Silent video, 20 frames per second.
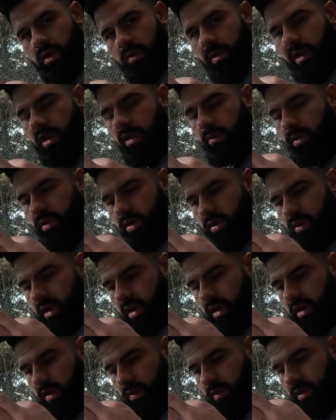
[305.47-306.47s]
meal number
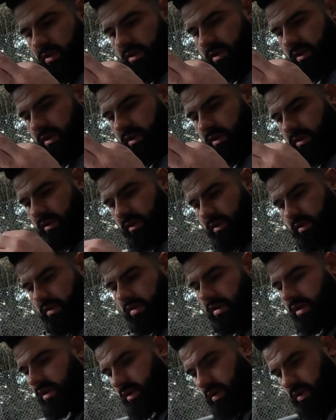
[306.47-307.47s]
3, which
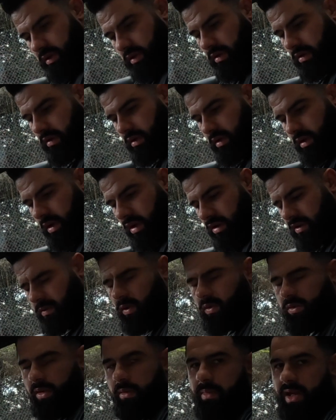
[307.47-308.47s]
is
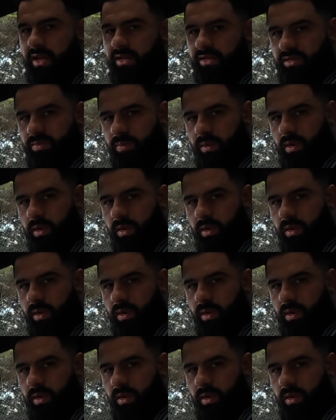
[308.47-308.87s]
supposed to be mince,